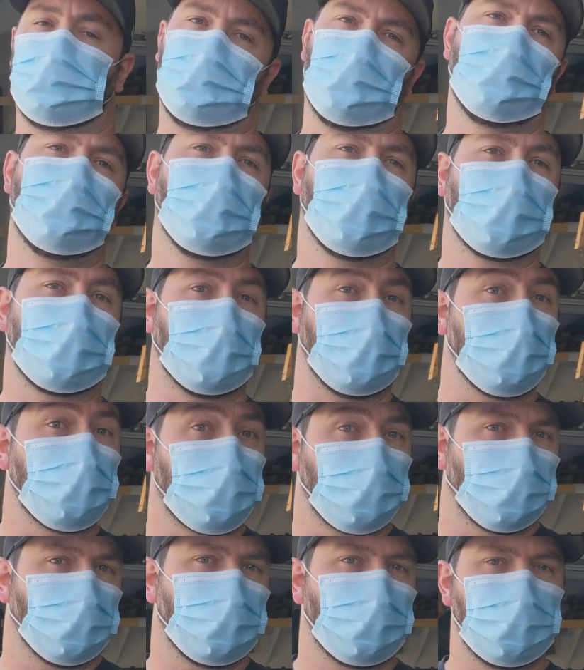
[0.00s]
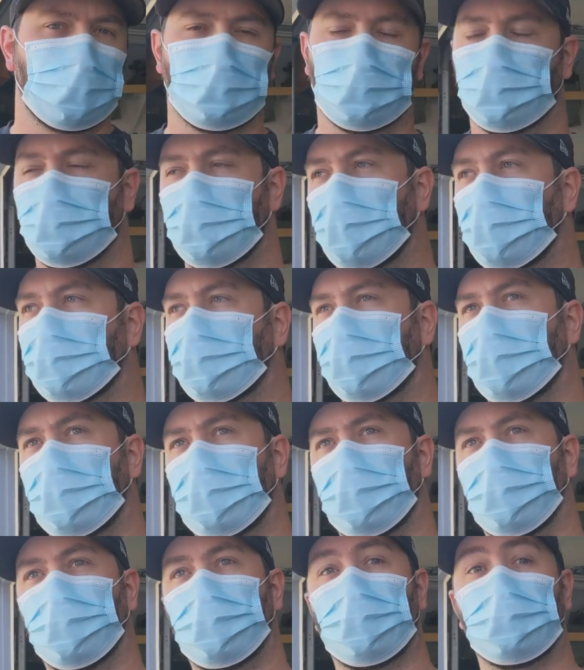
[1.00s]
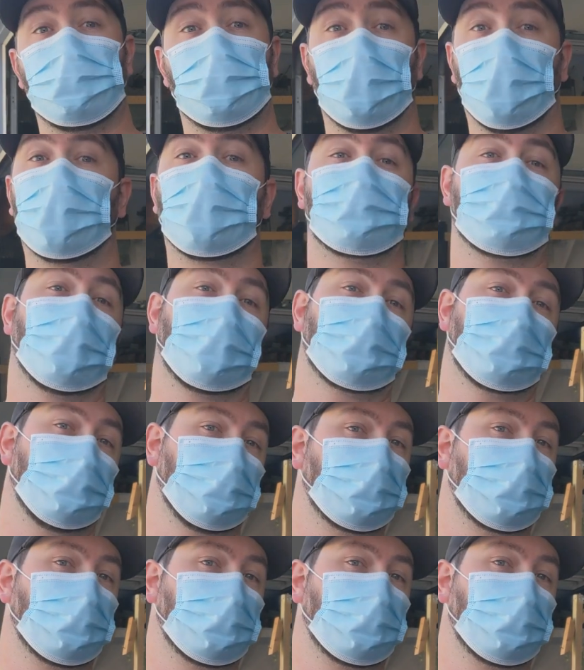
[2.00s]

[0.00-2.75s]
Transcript: even like an E30 or anything like that, or Miatas, actually.